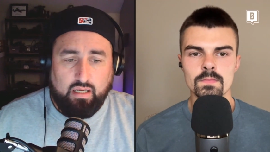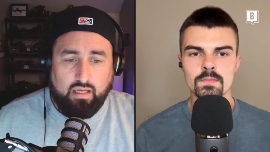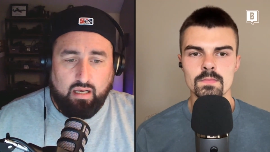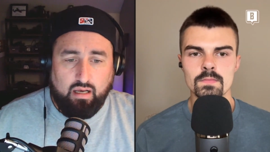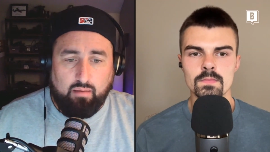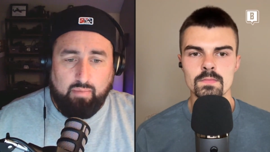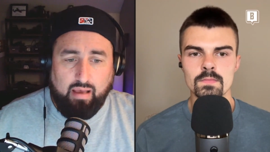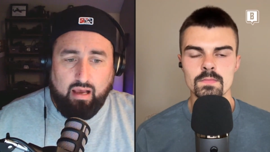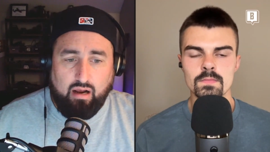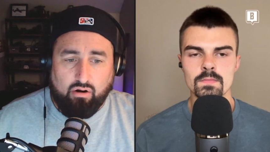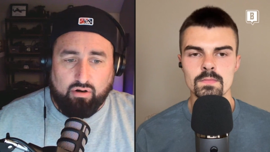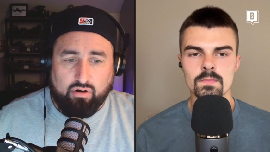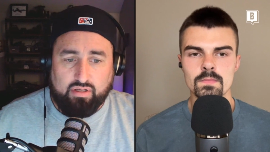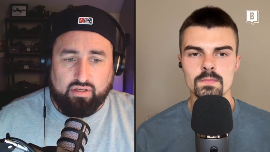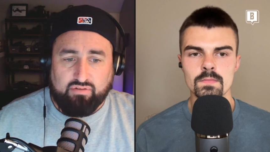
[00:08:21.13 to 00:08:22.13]
Speaker 1: um,
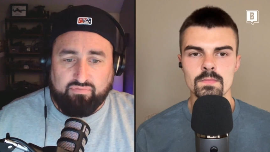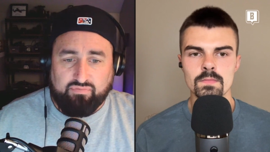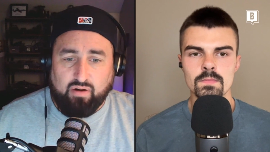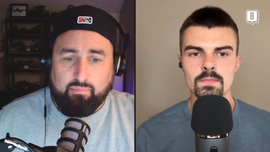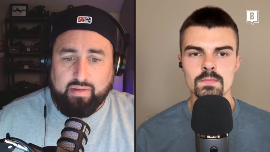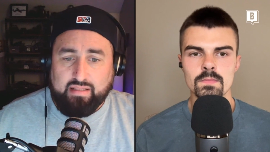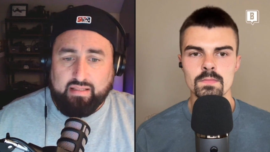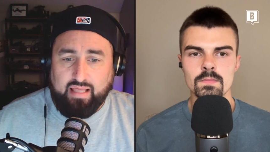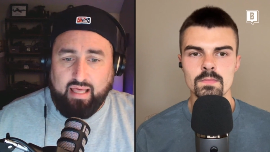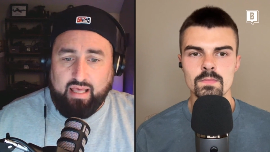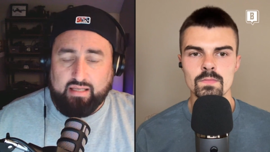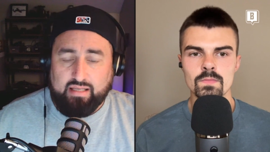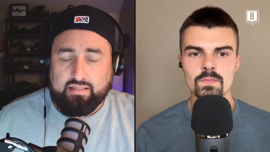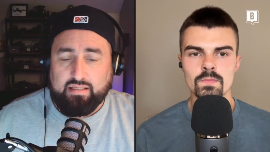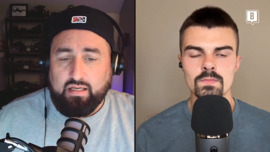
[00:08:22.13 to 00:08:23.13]
are confirming
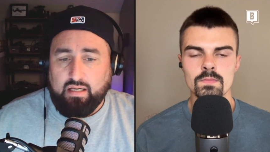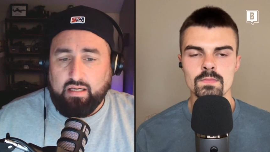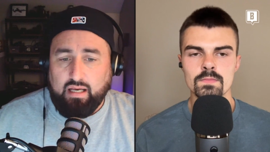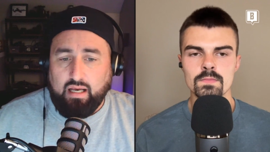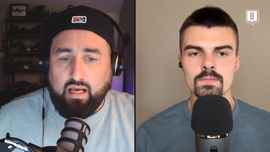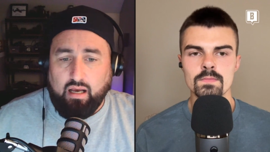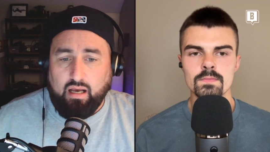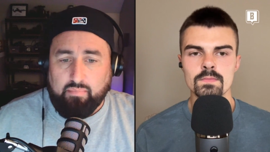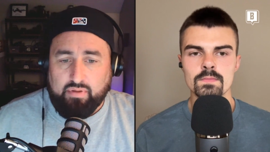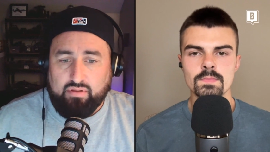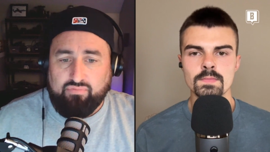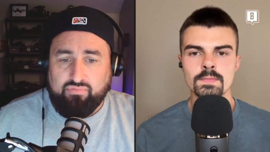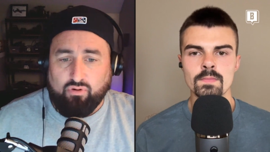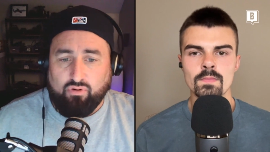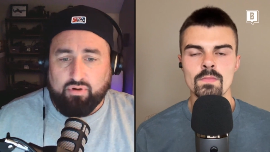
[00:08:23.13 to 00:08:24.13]
that um,
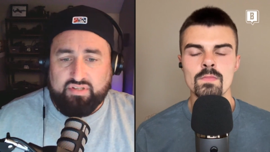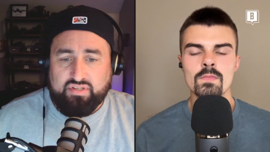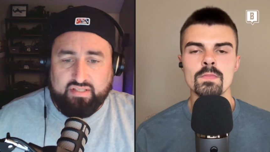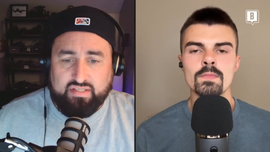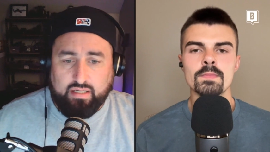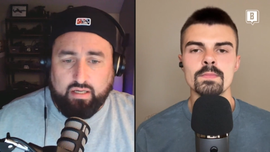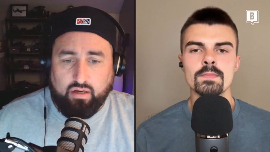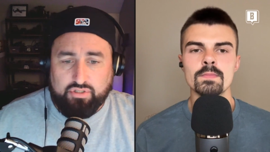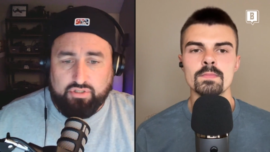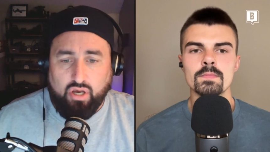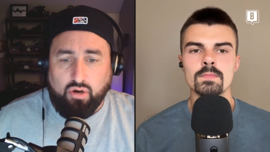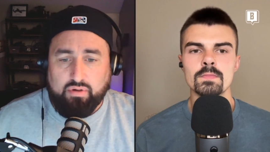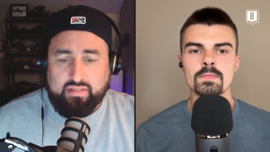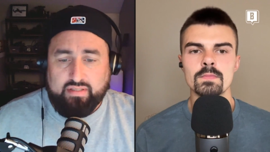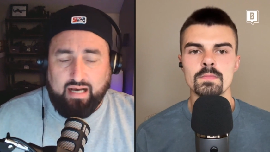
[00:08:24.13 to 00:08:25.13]
former assistant coach
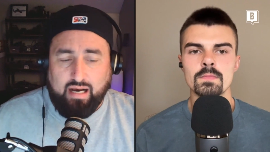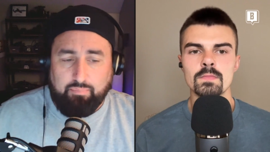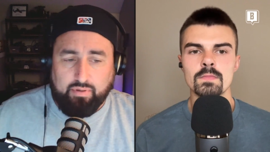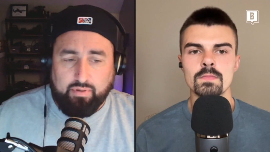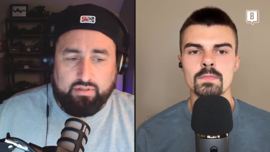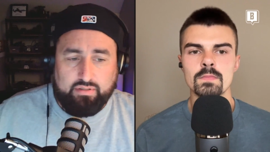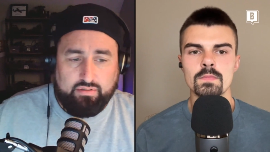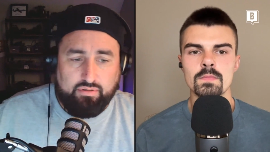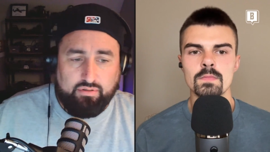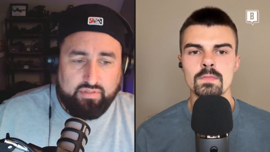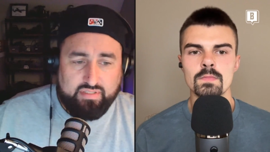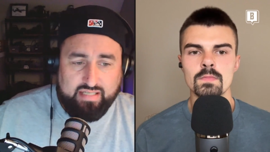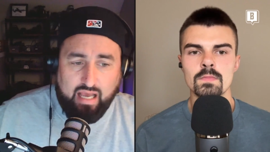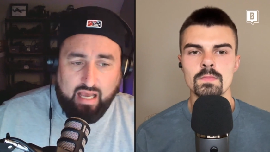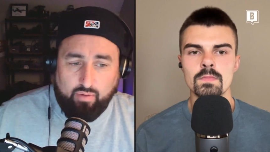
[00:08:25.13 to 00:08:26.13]
Cody Toppert, who
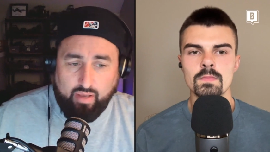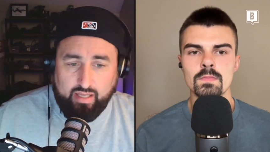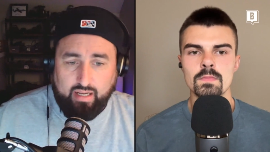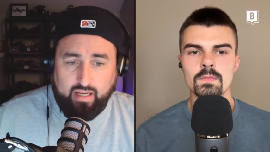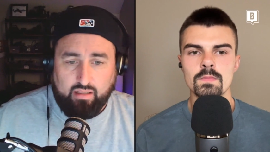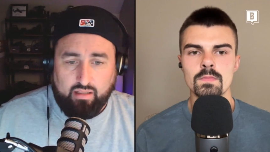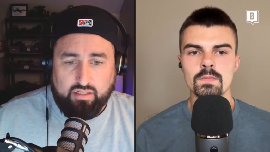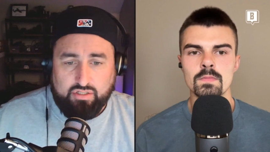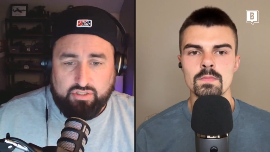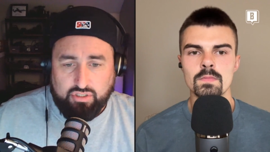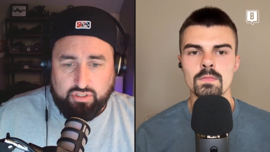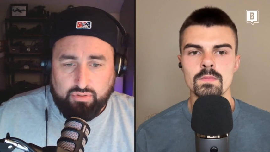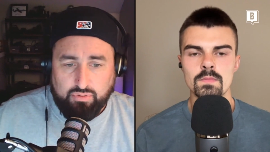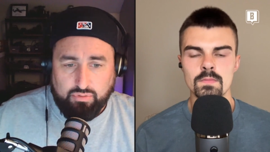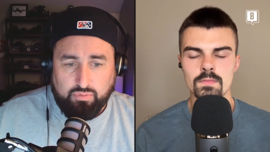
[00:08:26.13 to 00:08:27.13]
is now at
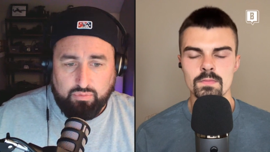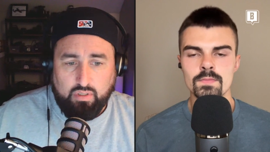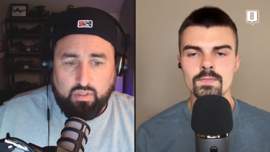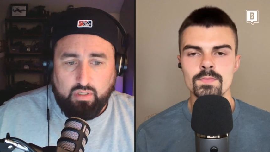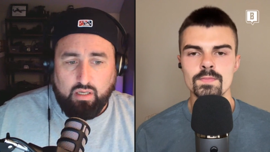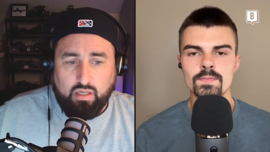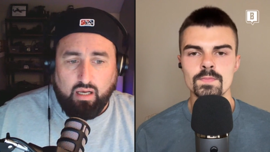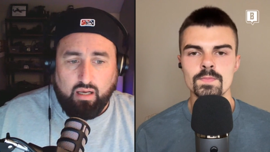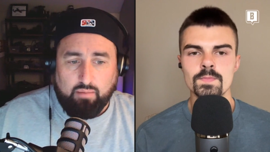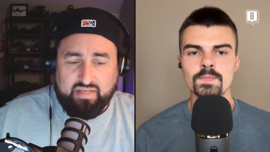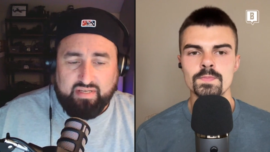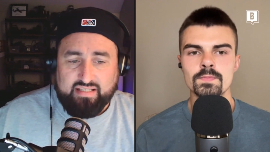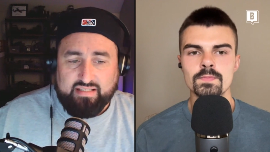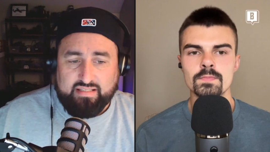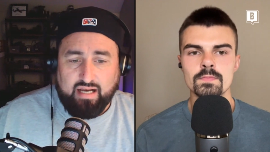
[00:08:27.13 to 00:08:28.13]
LSU, um,
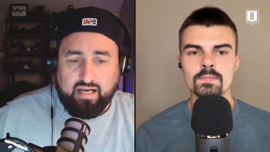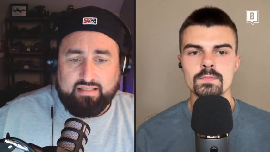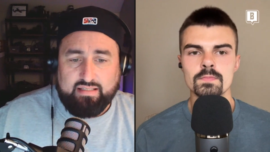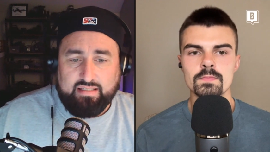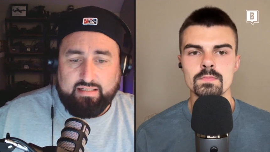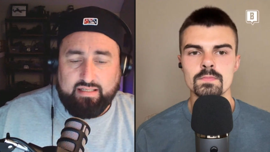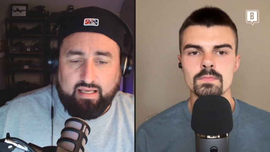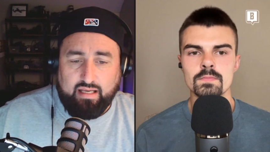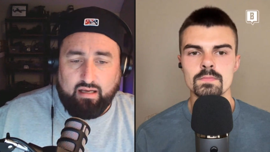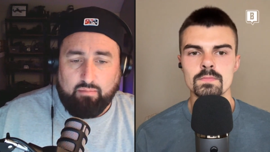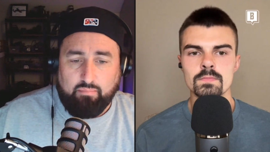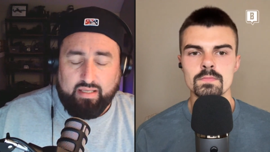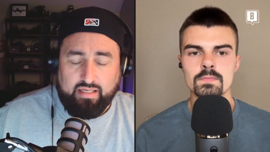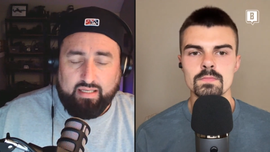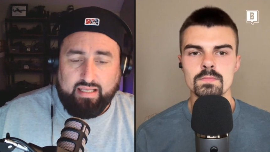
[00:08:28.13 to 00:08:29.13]
conducted
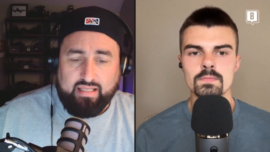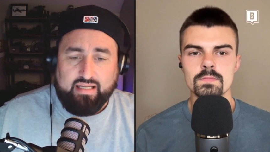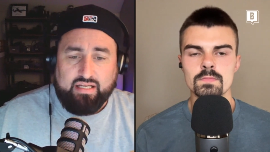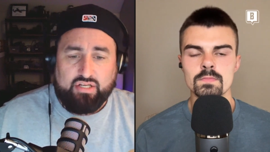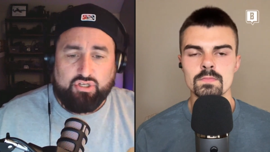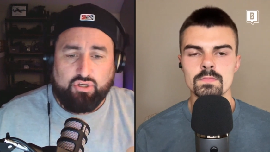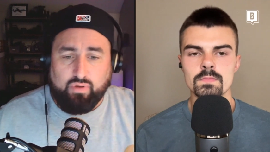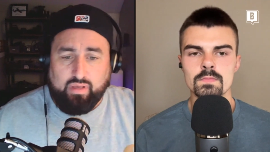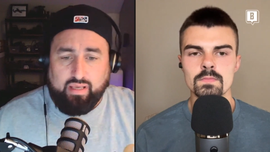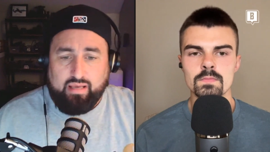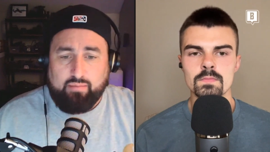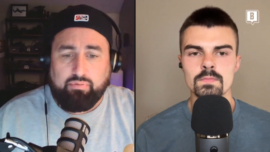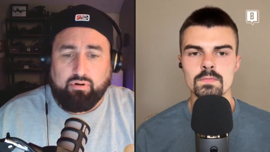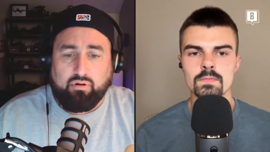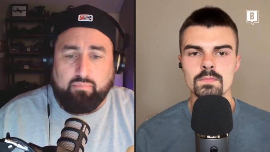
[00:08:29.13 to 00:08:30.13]
um, an initial
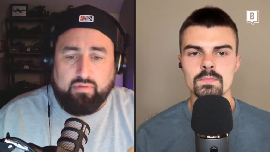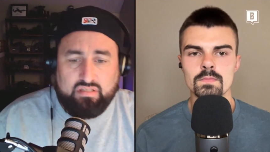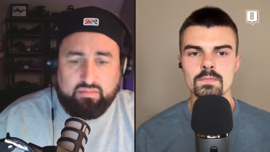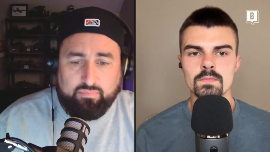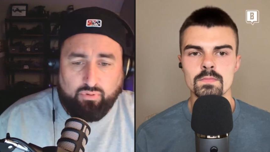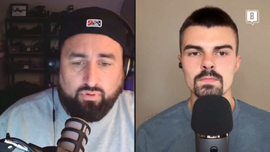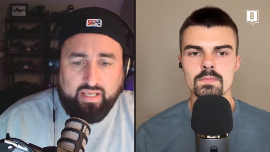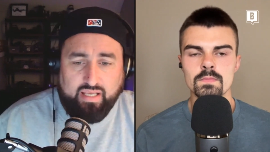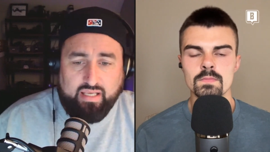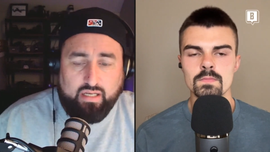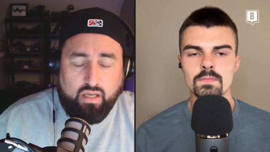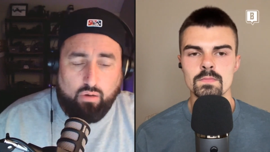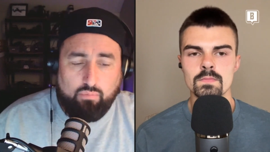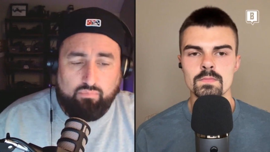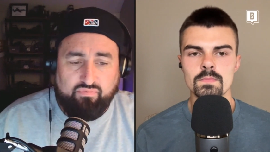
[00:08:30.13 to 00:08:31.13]
impermissible in
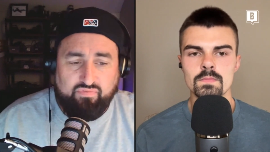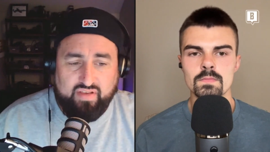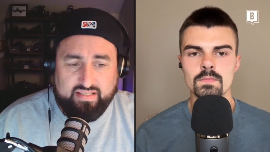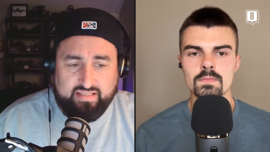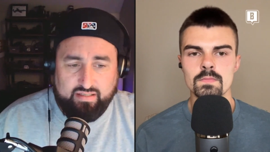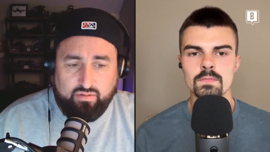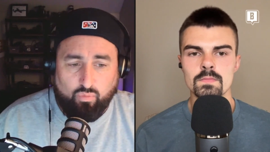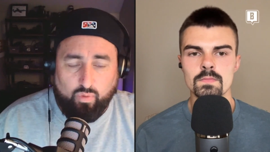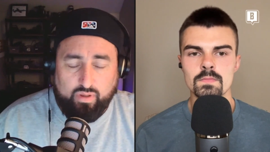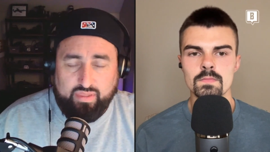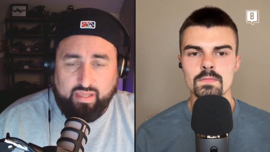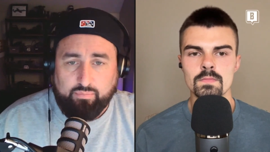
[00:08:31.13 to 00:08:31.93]
home visit with a